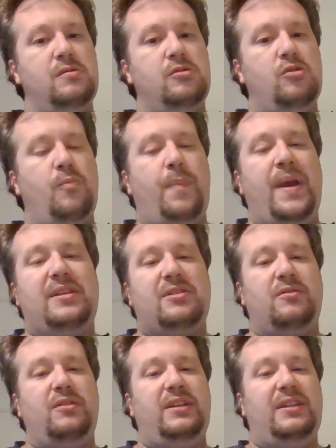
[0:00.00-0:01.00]
So
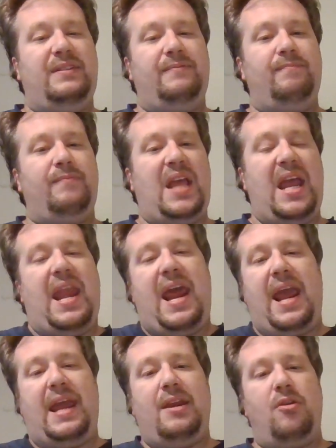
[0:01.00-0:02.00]
basically, an
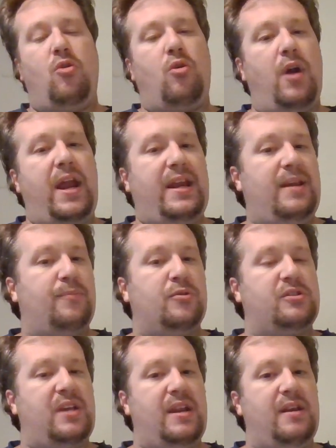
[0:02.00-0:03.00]
8 or 80%.